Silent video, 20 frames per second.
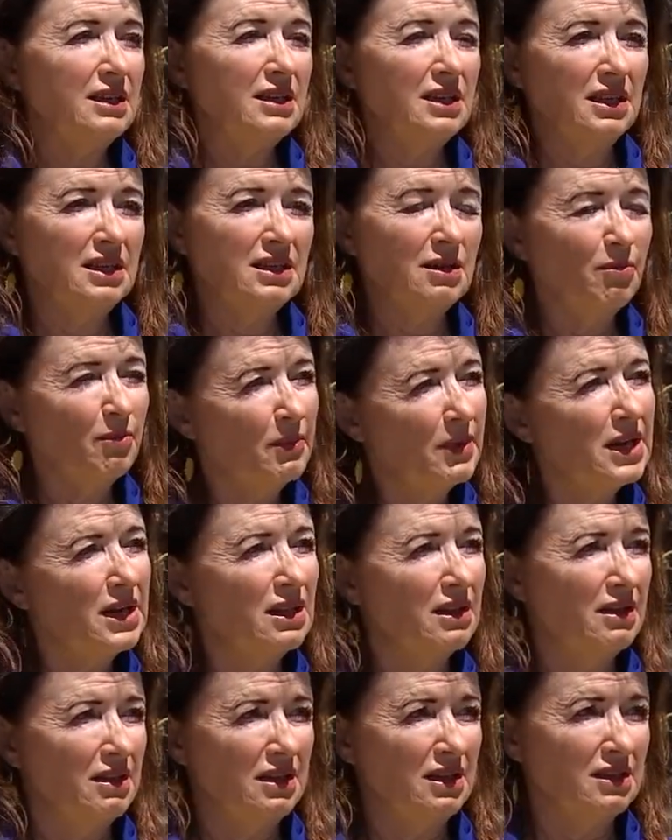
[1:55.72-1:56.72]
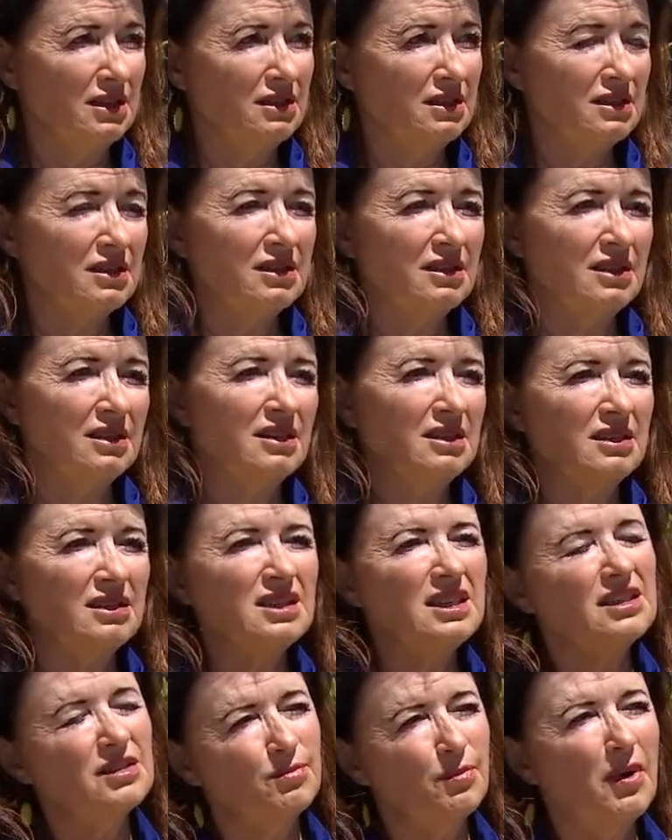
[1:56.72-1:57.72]
in the middle of this.
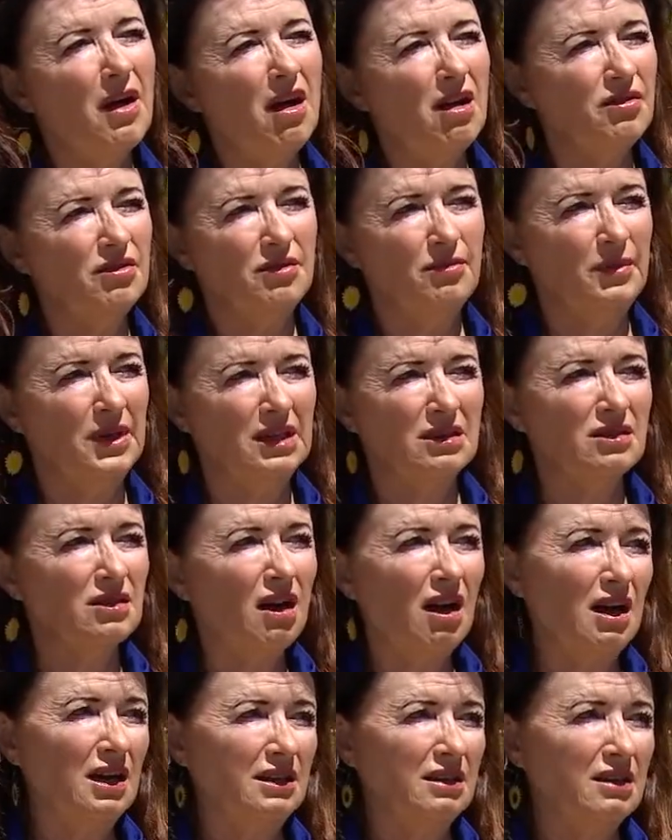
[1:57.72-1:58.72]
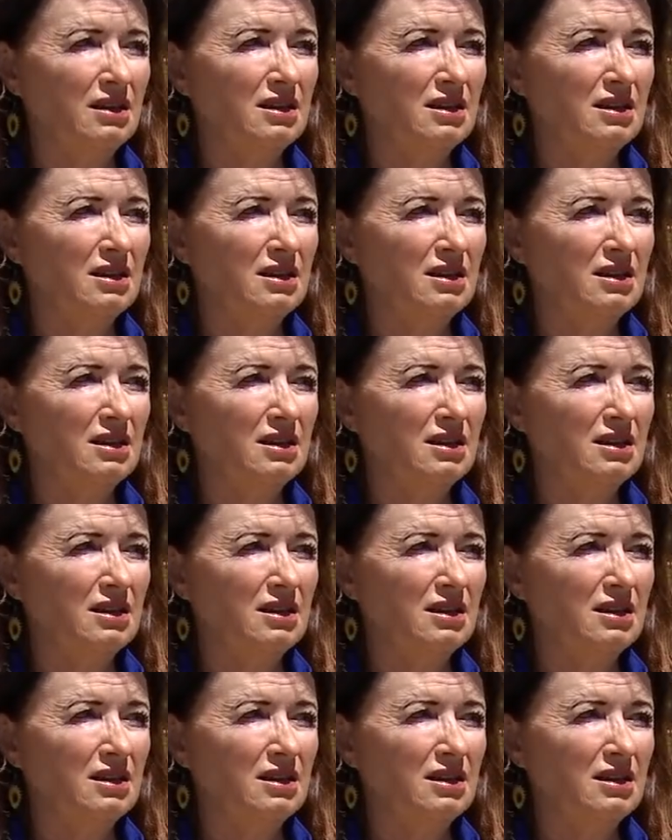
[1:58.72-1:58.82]
This bothered me a lot.